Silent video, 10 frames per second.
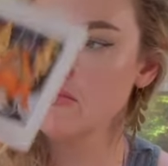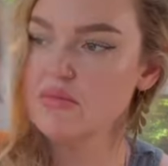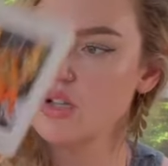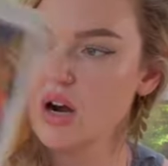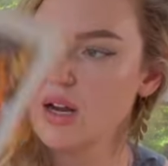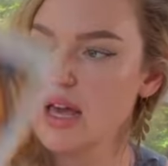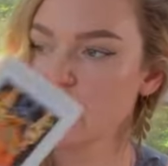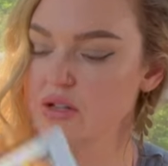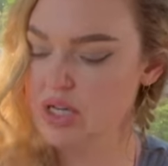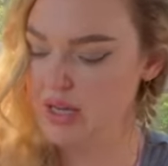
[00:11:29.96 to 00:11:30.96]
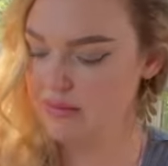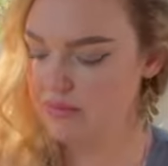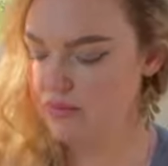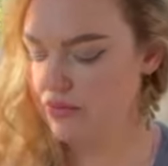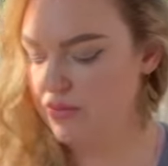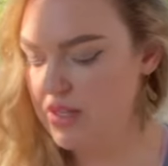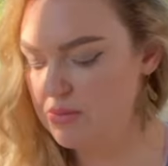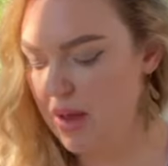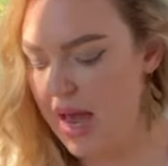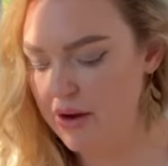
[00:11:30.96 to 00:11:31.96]
dark energy, this
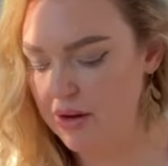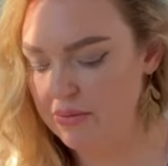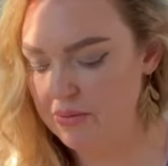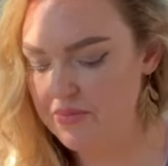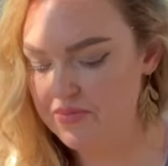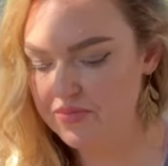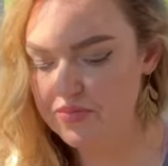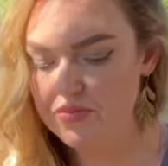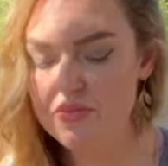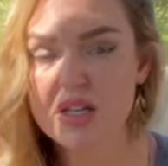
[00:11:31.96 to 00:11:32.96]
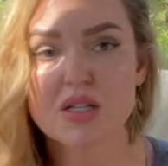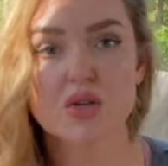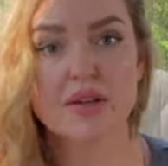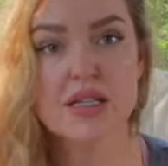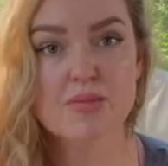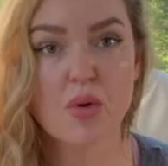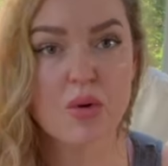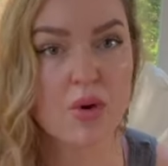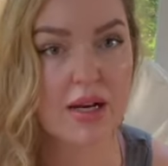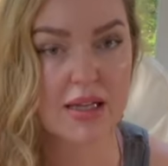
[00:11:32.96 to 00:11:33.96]
pattern. So at this point,
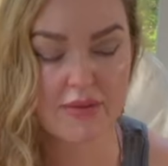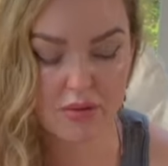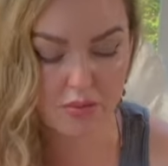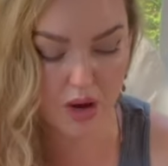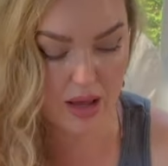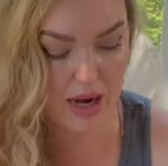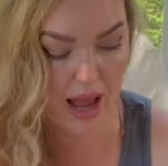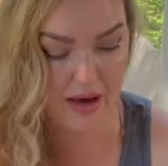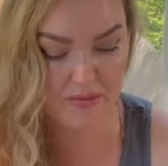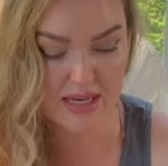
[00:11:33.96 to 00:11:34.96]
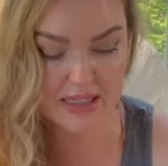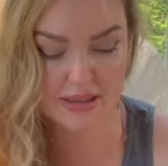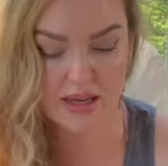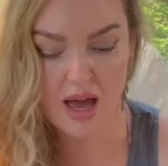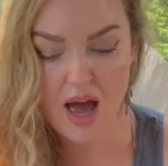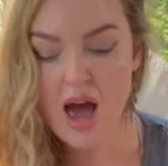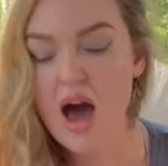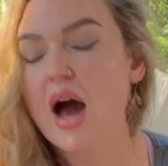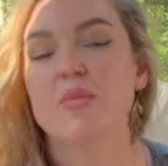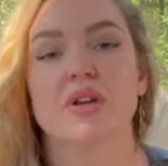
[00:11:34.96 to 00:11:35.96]
we're at 11 and a half minutes.
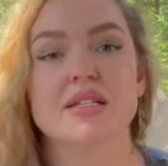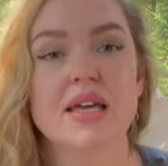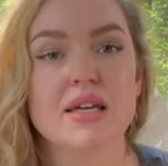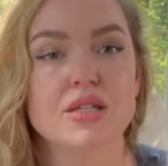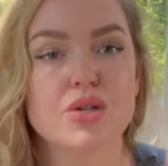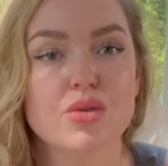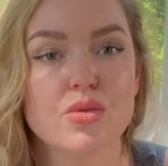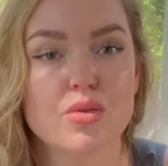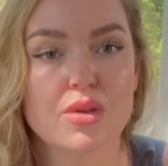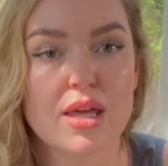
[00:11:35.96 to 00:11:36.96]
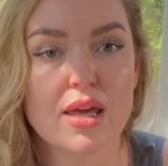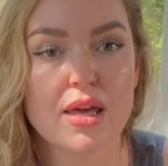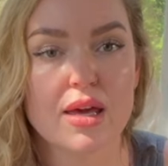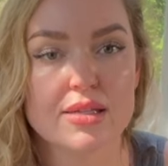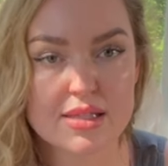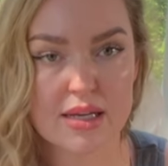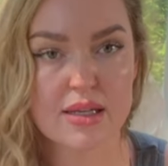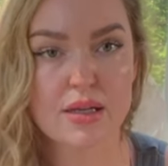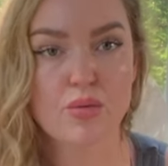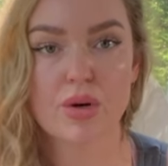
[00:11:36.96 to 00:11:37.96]
I'm going to take it to the
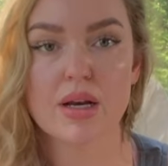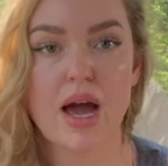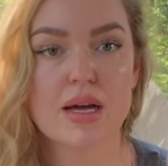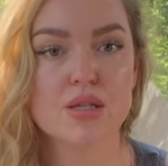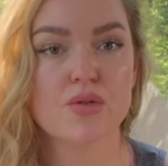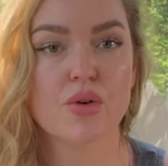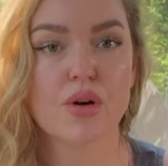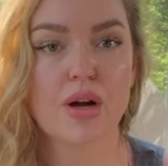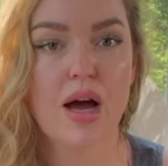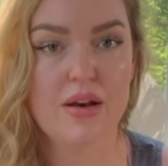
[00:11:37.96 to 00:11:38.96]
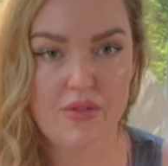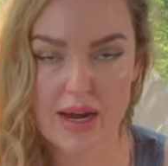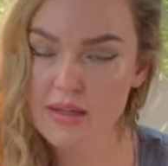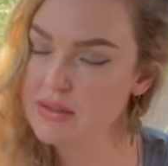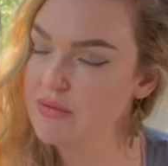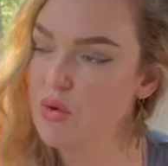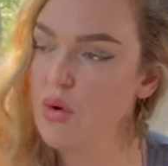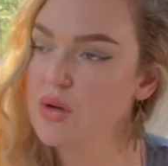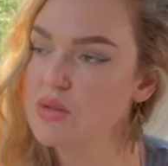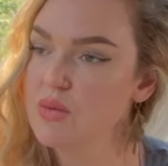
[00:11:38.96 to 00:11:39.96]
extended. We're going to ask for advice, of
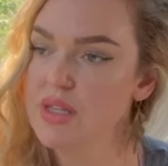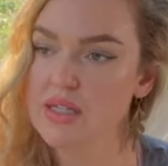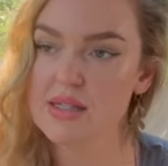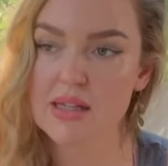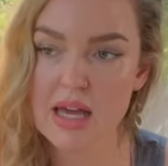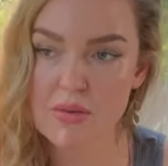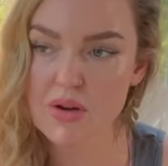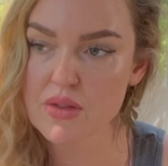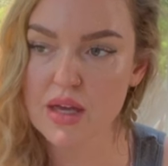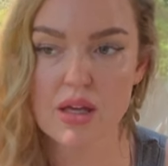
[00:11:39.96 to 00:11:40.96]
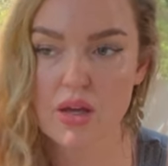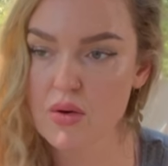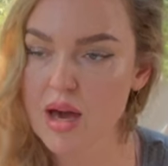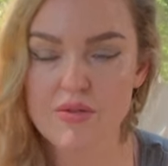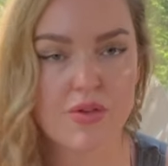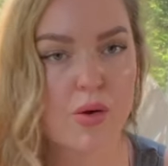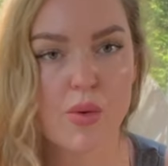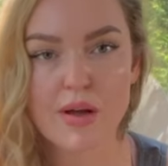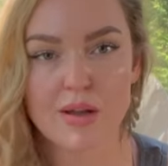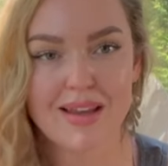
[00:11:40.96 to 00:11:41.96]
course, with a disclaimer that you have free
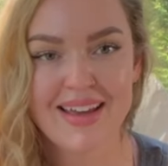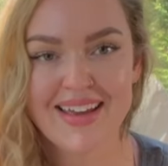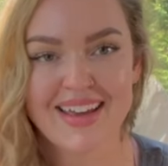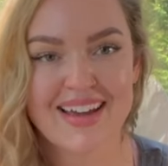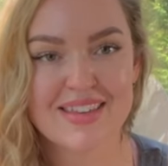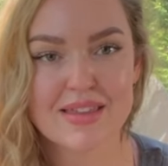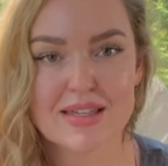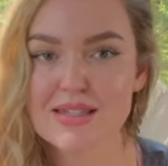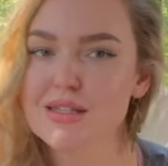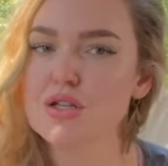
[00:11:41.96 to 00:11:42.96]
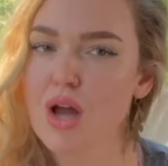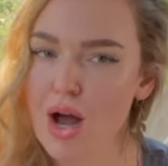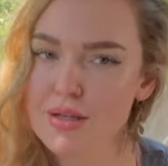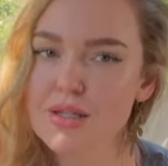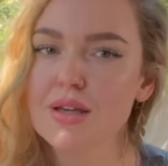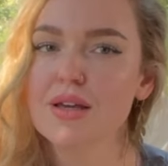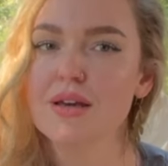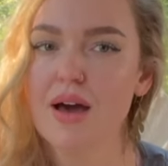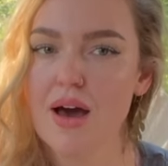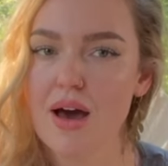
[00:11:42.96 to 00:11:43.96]
will and that this is not
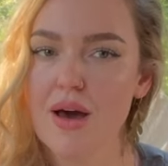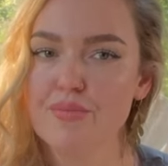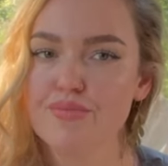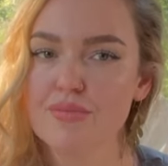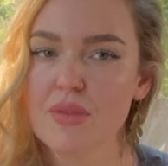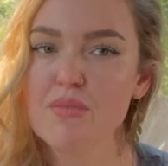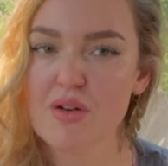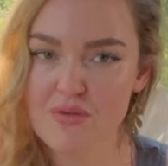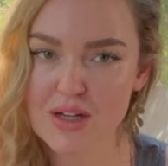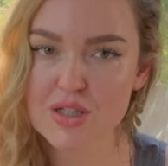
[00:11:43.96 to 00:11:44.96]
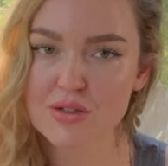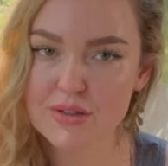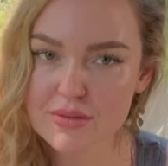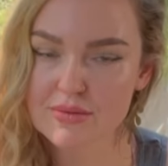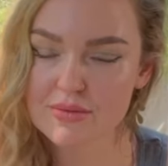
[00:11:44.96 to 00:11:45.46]
professional